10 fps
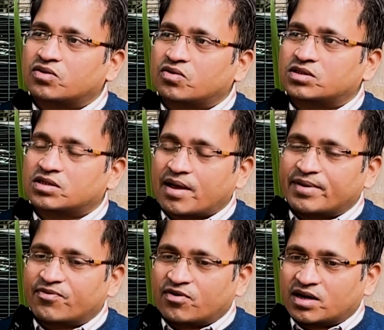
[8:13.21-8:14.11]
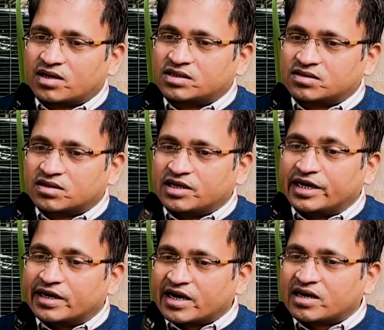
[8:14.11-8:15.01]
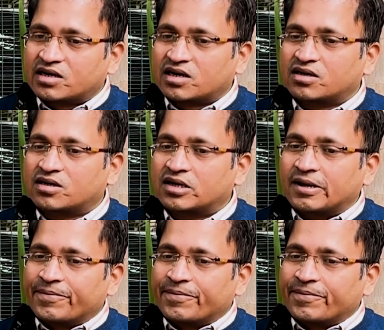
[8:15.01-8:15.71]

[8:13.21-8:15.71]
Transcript: For us, intent and